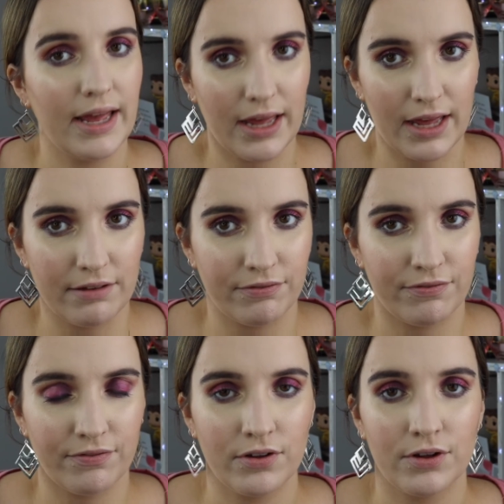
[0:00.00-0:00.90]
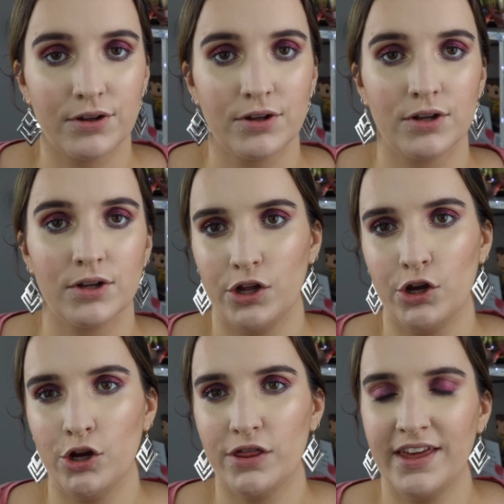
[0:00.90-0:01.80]
if
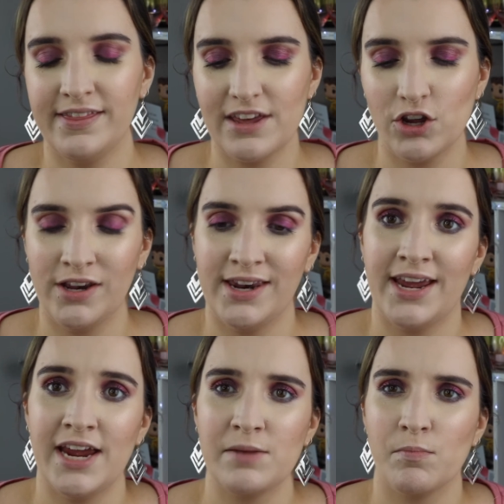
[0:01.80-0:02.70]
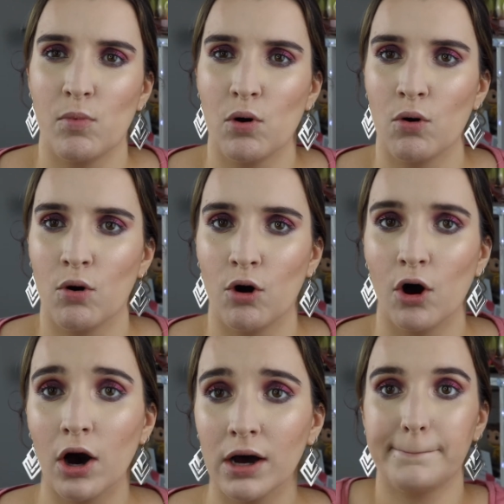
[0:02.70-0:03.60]
you think that you need
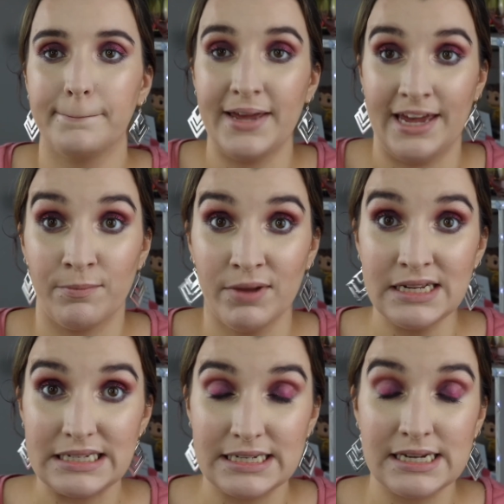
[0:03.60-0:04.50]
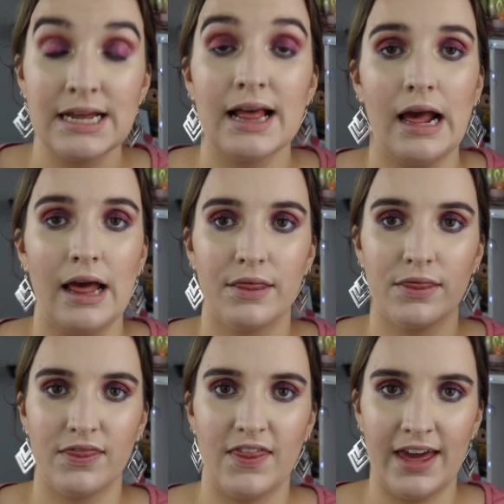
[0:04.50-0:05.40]
more pigment,
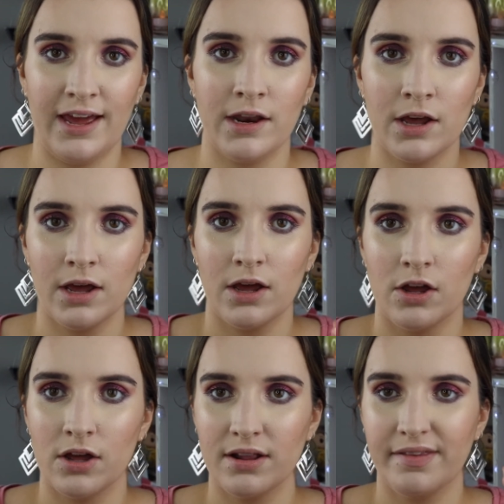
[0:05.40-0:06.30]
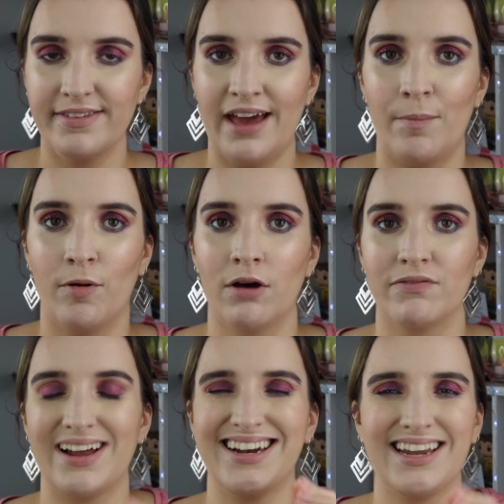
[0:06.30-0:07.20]
then tap
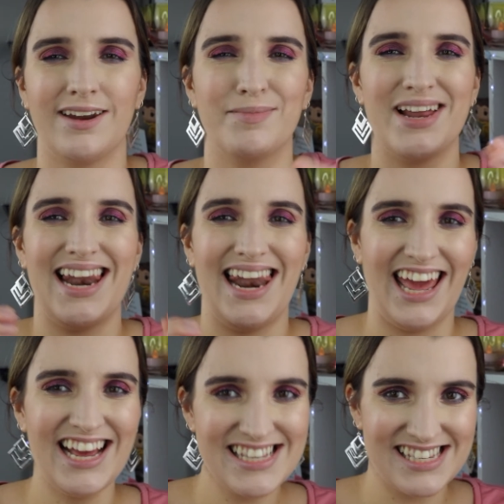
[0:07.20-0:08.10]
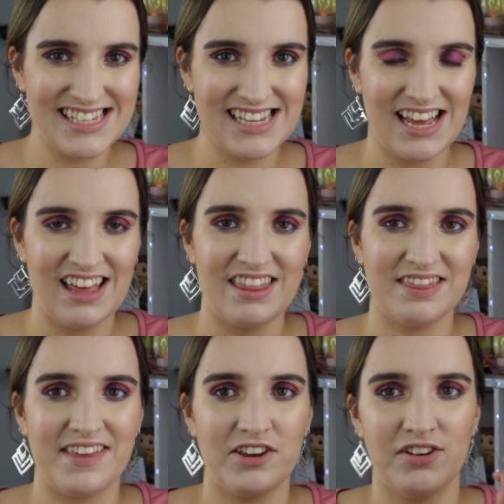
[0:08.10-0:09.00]
off a little bit less
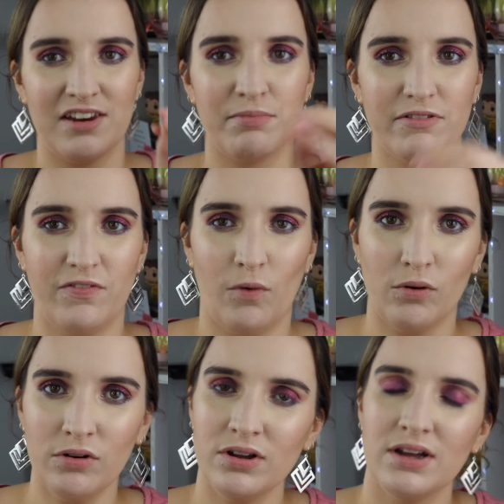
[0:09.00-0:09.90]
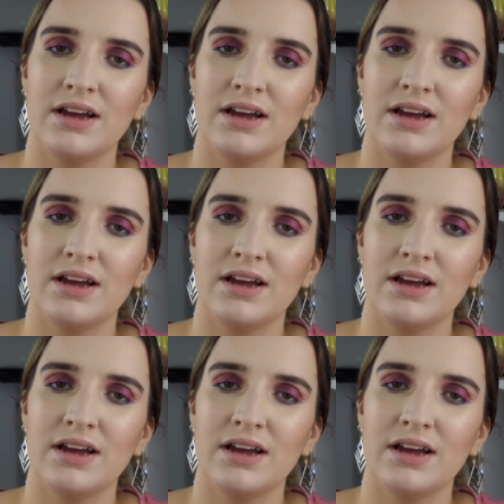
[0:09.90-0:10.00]
than you did before.